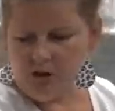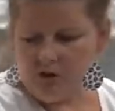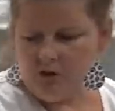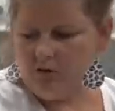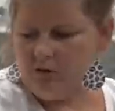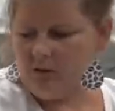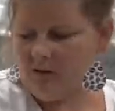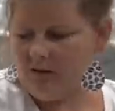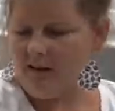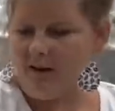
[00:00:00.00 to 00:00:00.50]

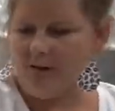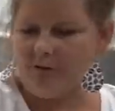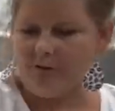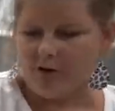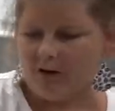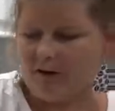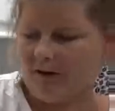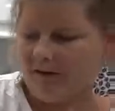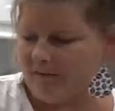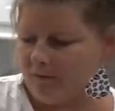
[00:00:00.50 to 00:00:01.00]
soon. Not for
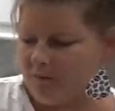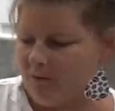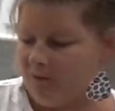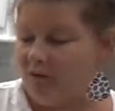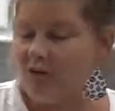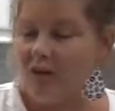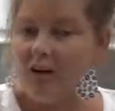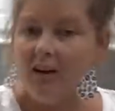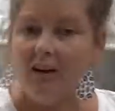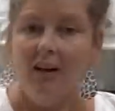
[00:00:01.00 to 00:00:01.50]
us, but
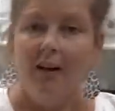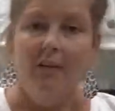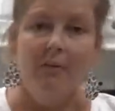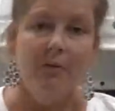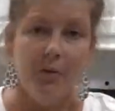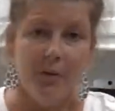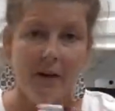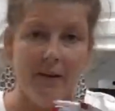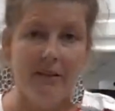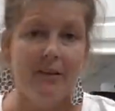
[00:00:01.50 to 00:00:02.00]
for the
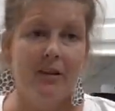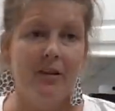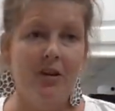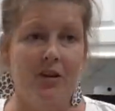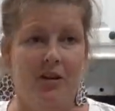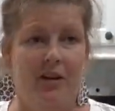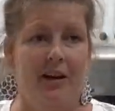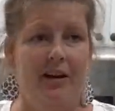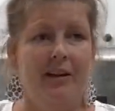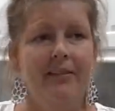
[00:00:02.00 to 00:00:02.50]
rest of the
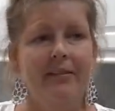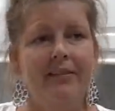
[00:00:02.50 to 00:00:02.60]
United